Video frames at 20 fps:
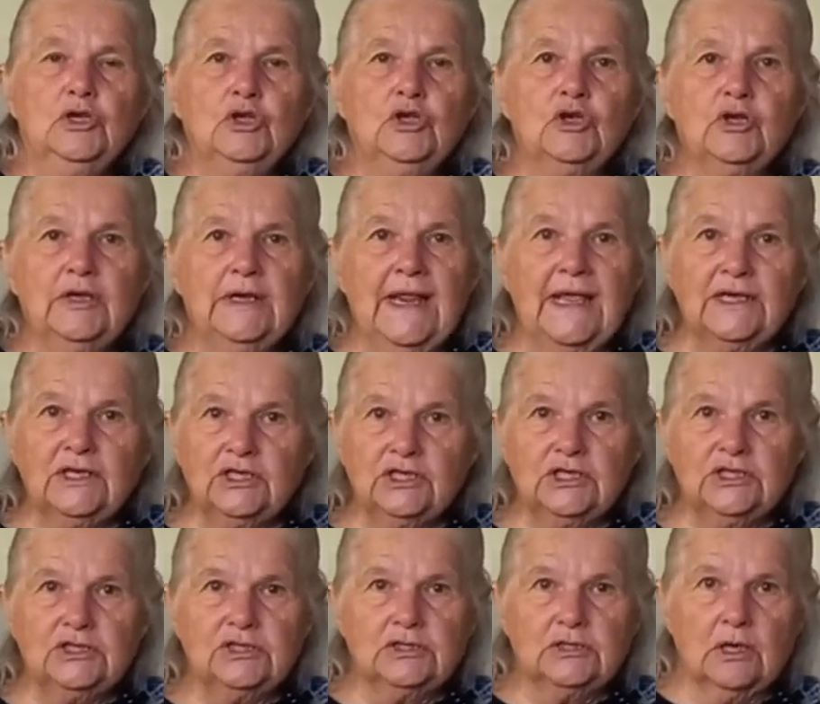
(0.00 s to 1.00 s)
You can
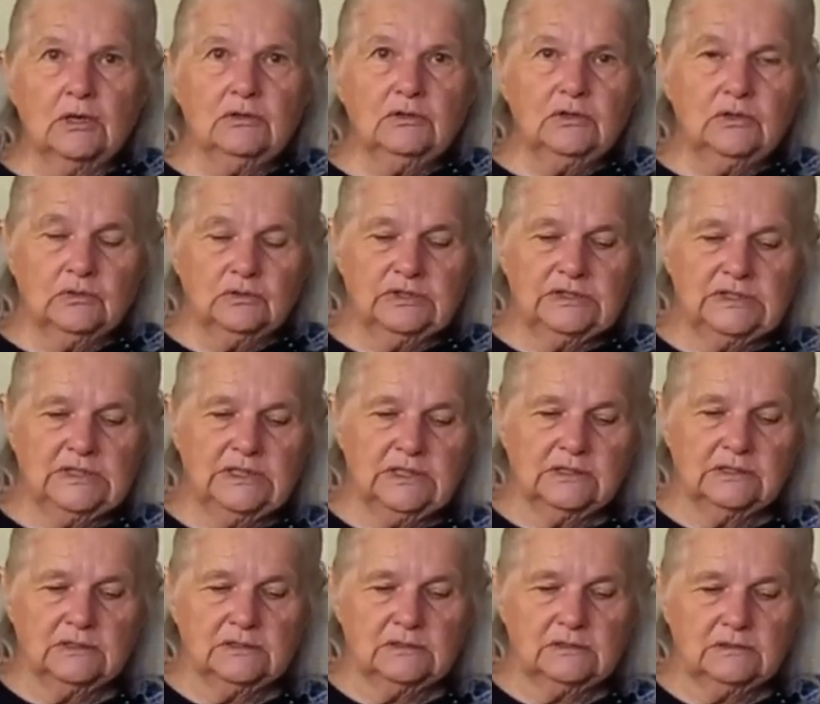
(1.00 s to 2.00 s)
actually soak your
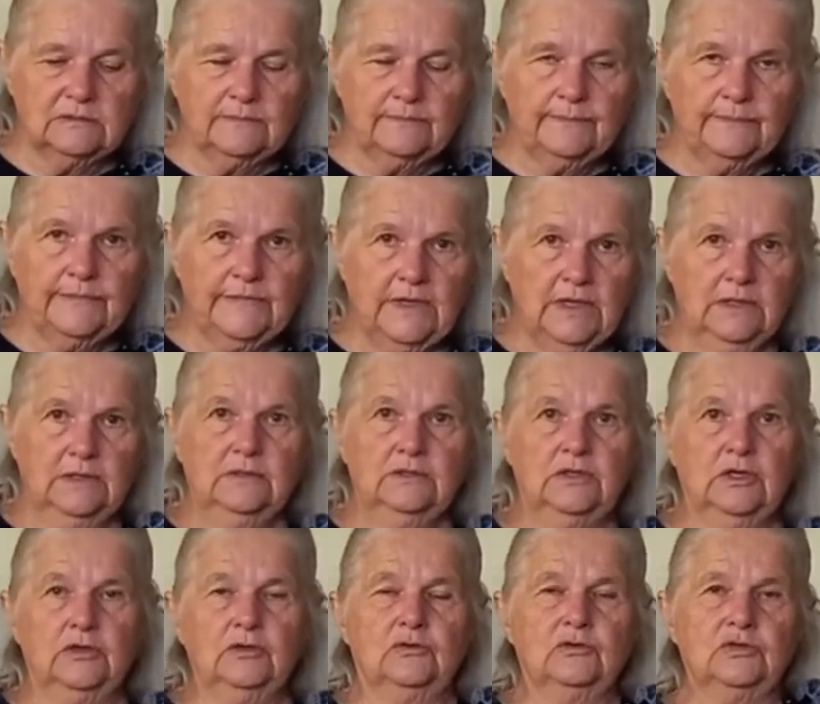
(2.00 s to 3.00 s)
seeds.
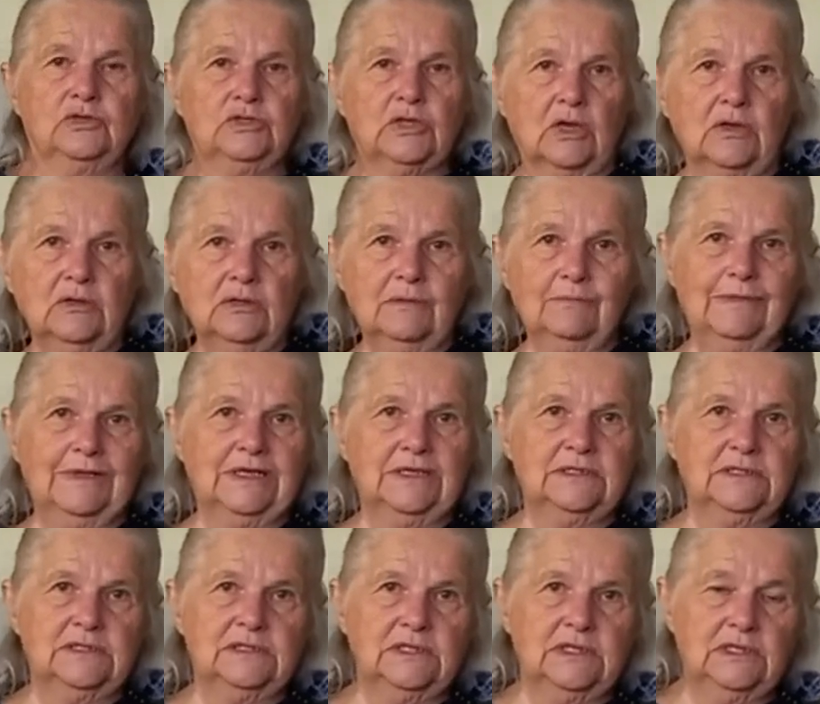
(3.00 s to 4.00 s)
So you could soak the
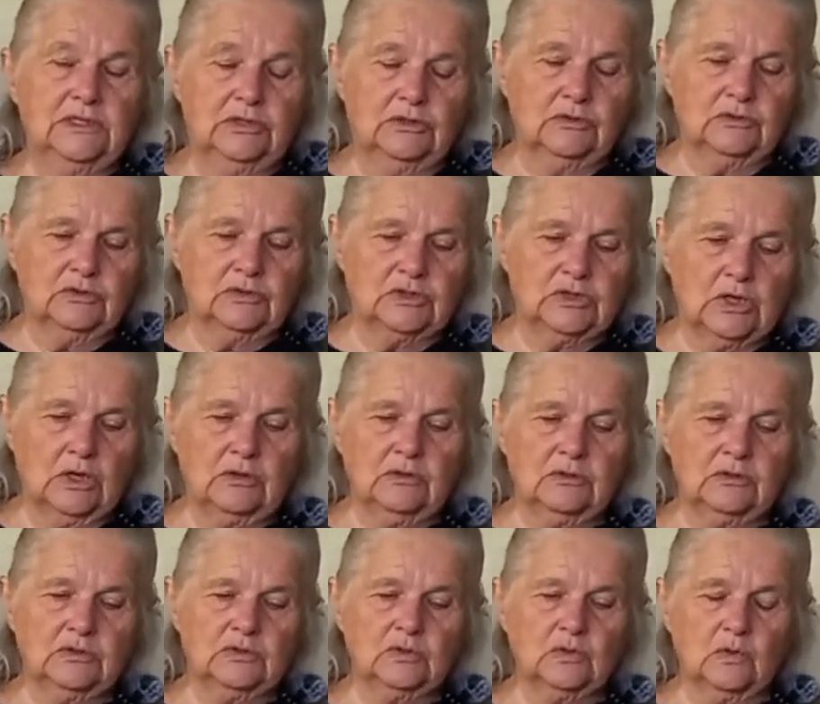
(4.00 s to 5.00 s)
millet seed, you could
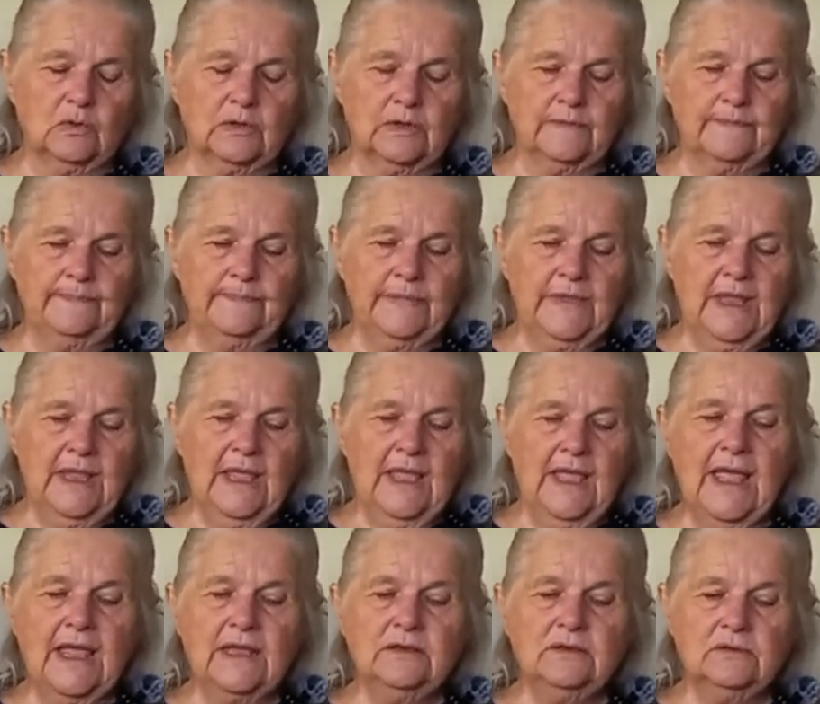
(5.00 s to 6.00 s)
soak the sorghum,
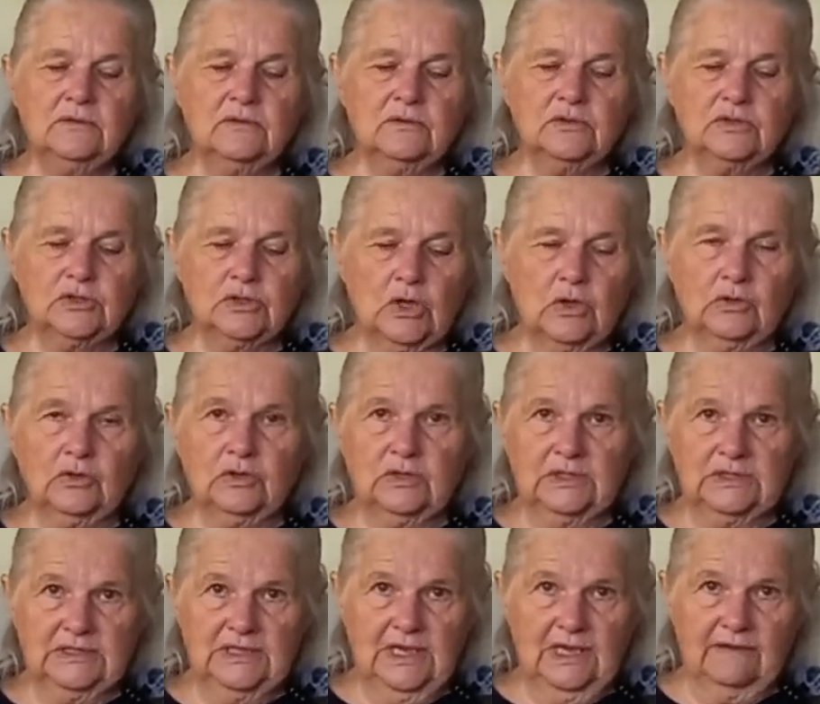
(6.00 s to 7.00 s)
and you could soak
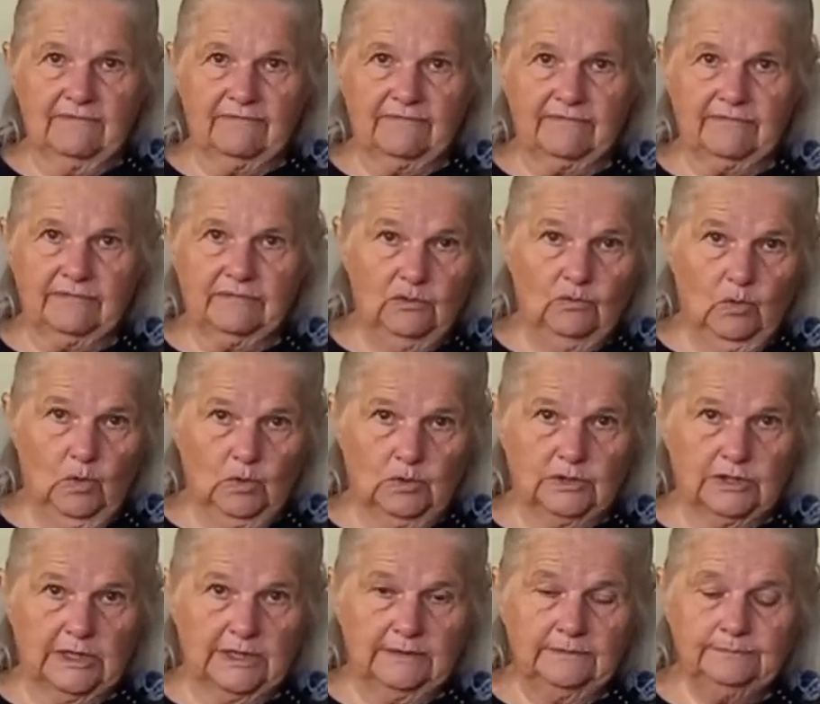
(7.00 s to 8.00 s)
the teff in
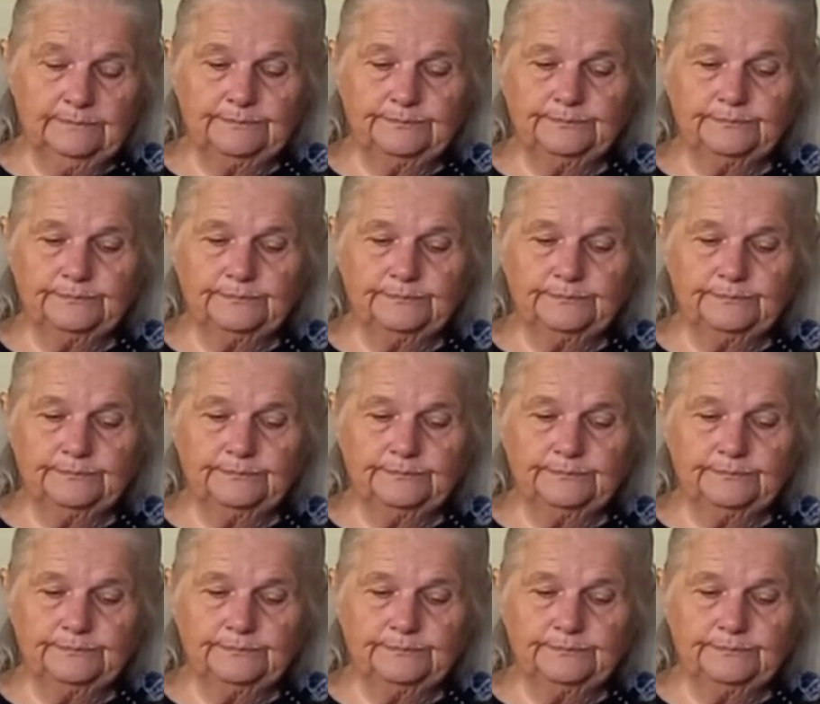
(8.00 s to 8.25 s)
water.